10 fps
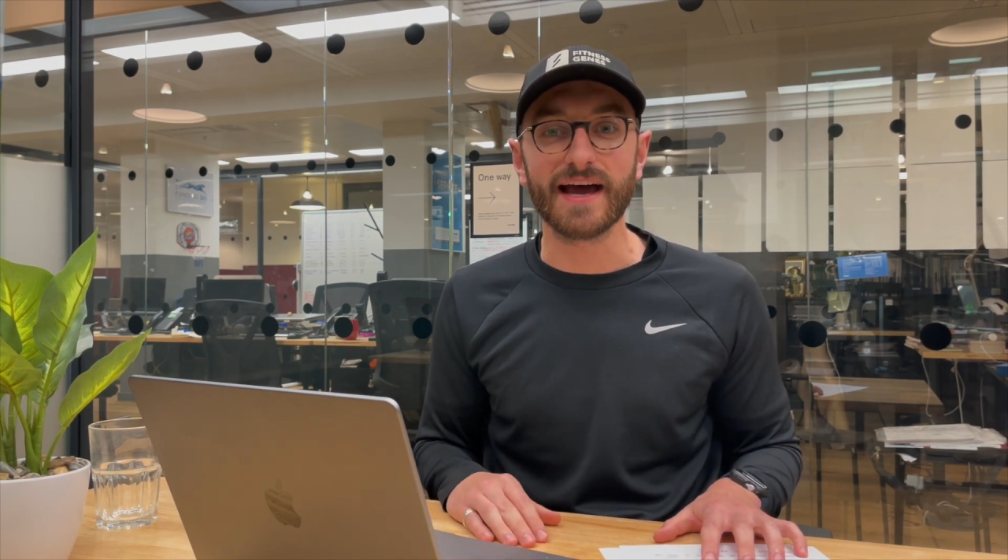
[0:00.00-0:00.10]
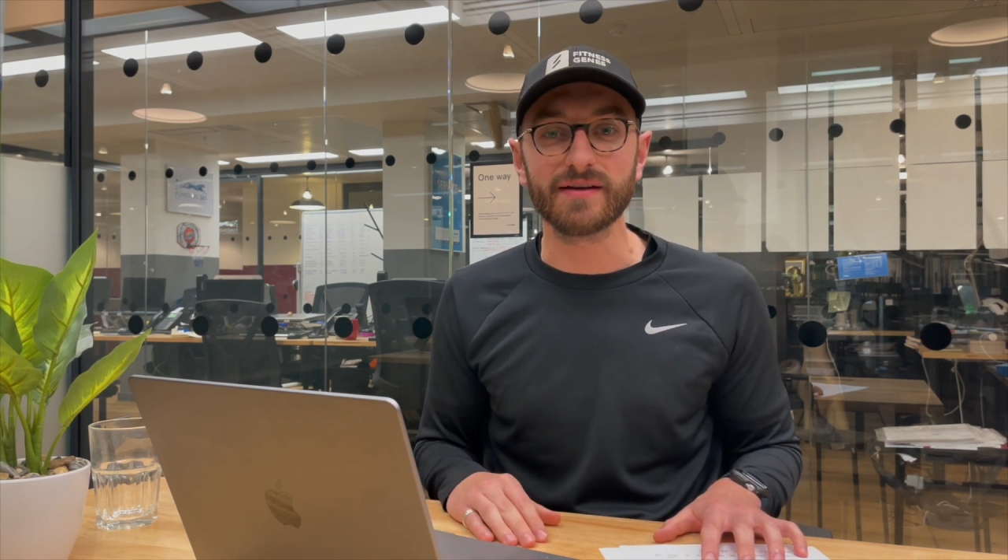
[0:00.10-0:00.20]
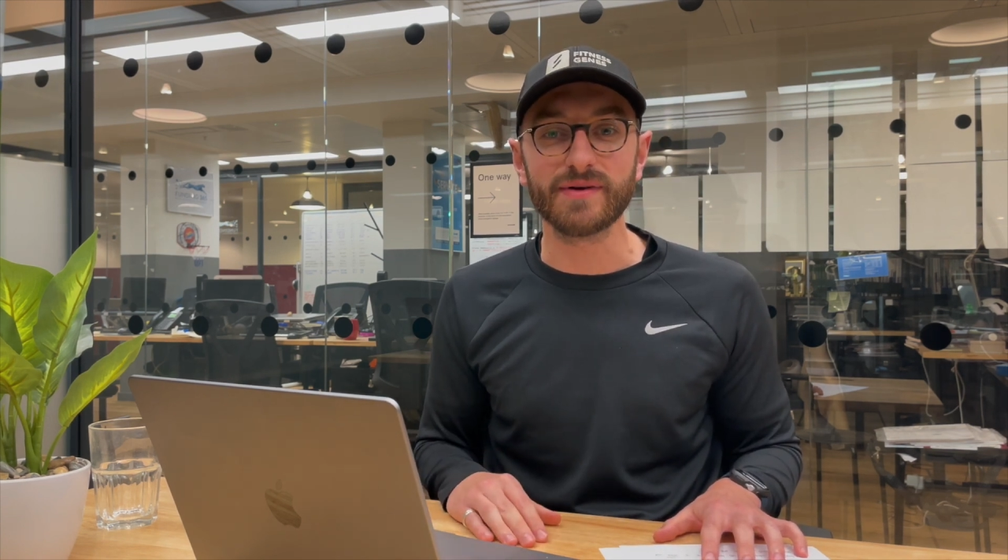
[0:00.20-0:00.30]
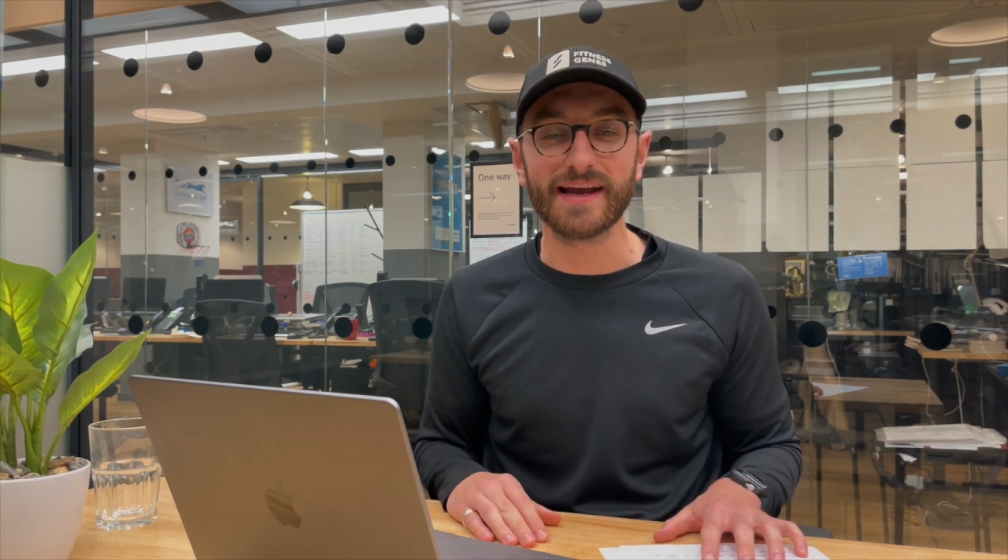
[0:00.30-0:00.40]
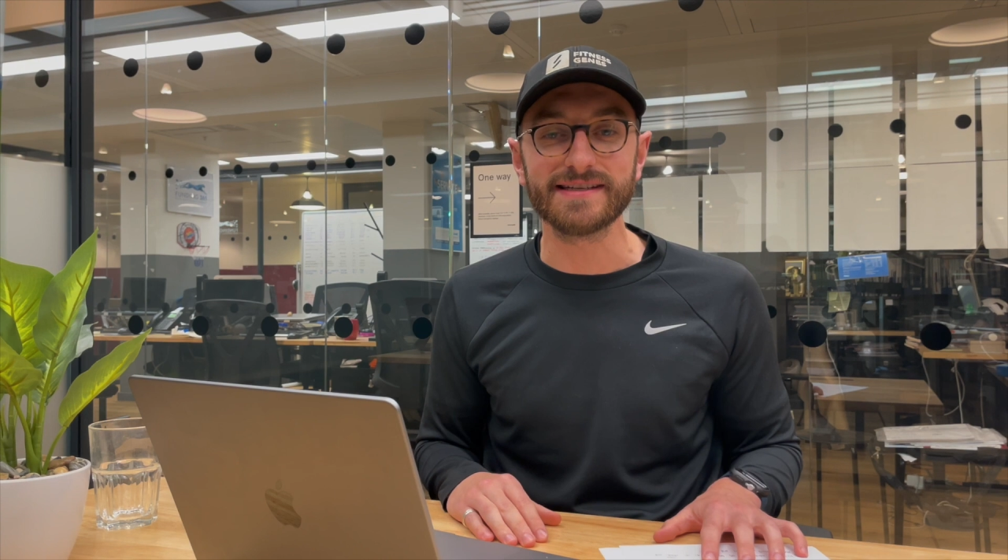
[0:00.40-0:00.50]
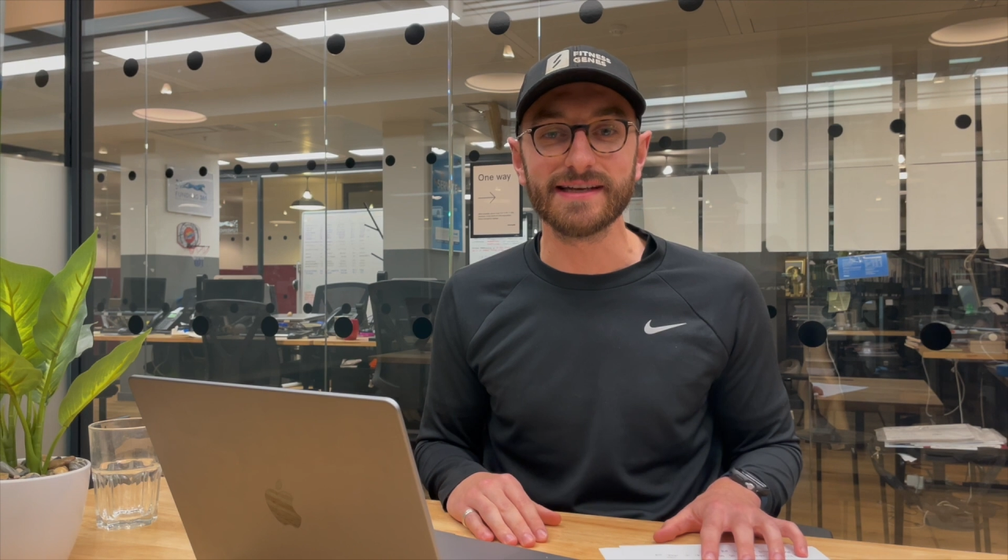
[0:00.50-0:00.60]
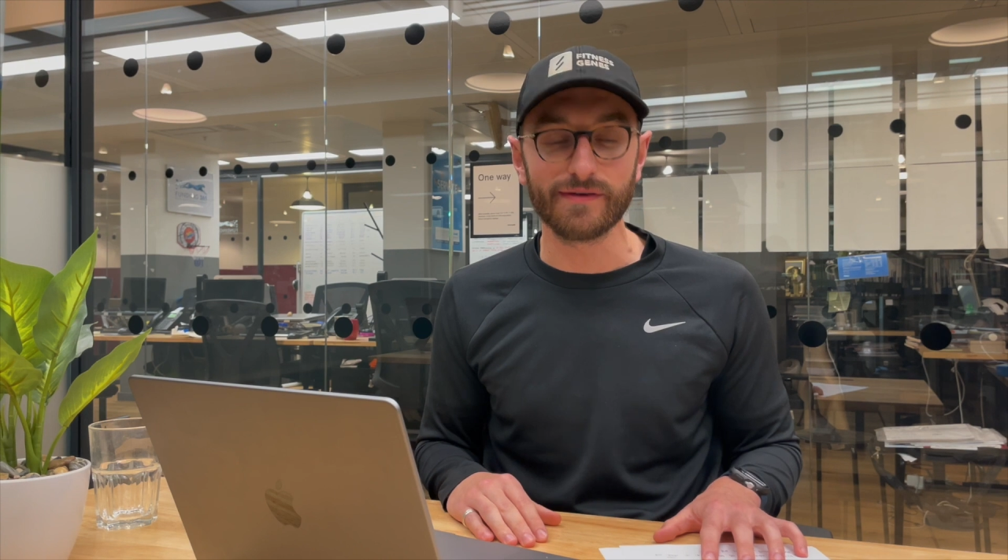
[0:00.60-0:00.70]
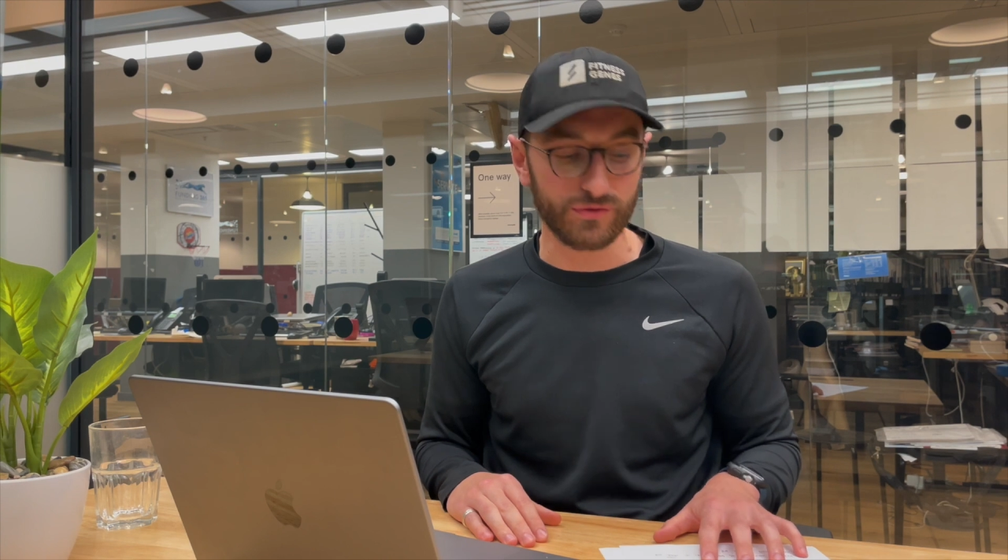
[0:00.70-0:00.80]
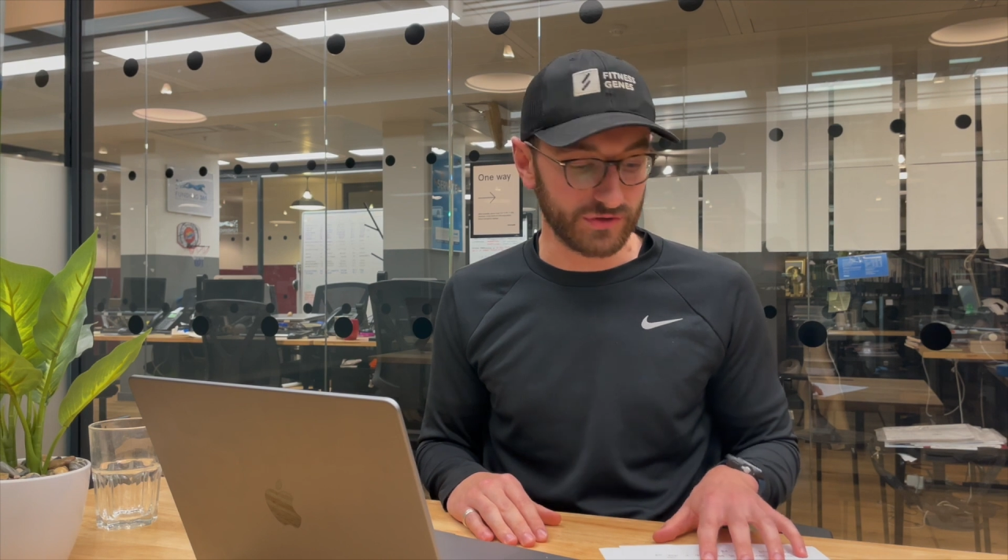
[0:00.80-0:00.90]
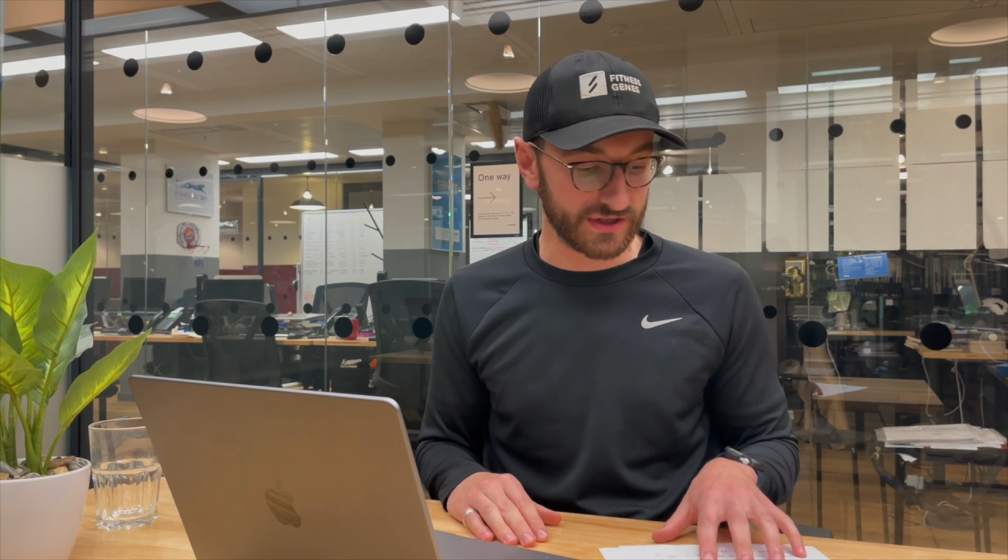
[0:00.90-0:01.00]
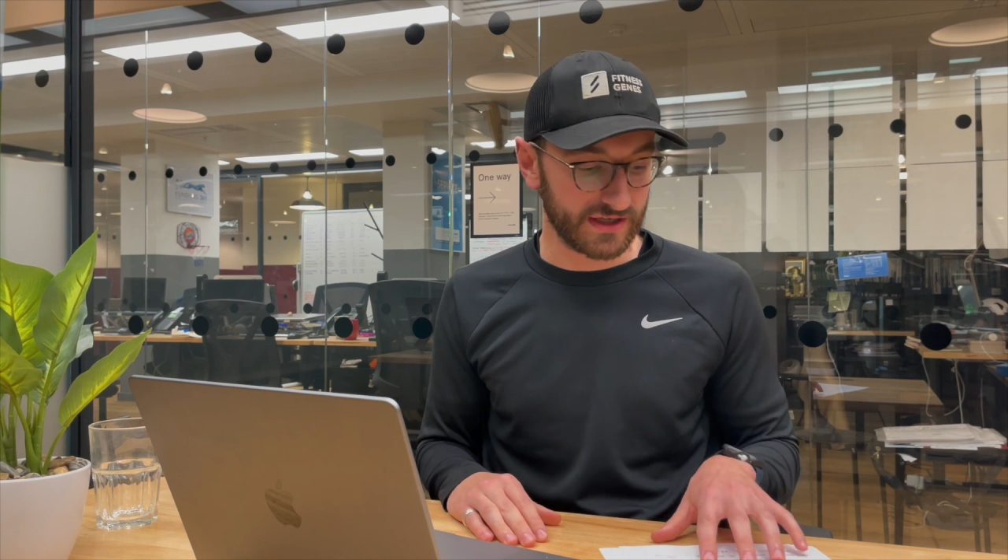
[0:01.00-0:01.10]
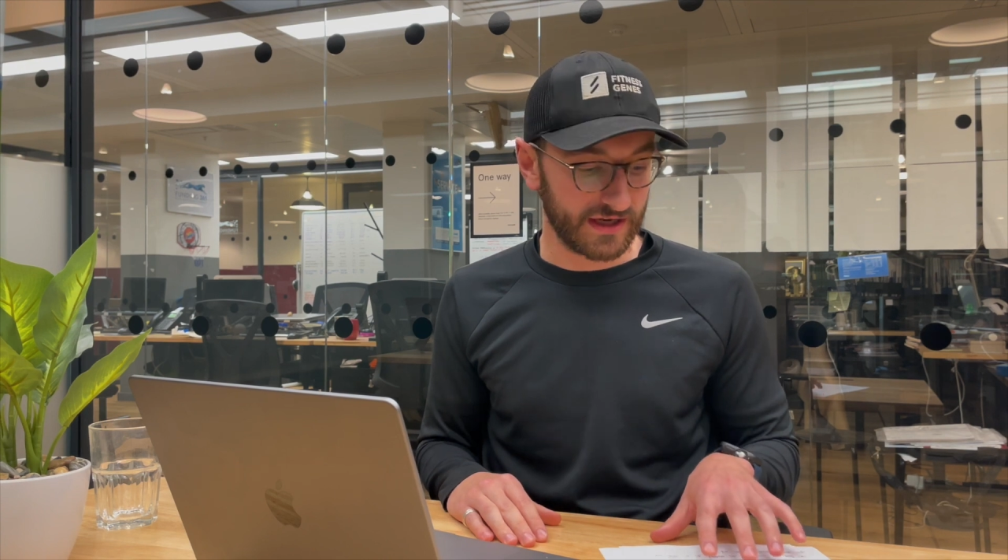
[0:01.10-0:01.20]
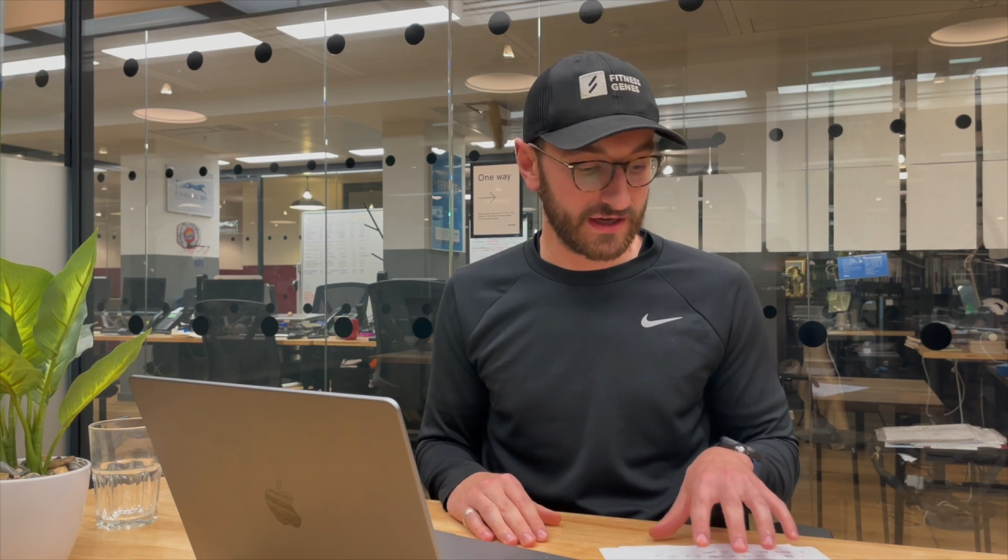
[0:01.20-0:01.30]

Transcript: adiponectin levels.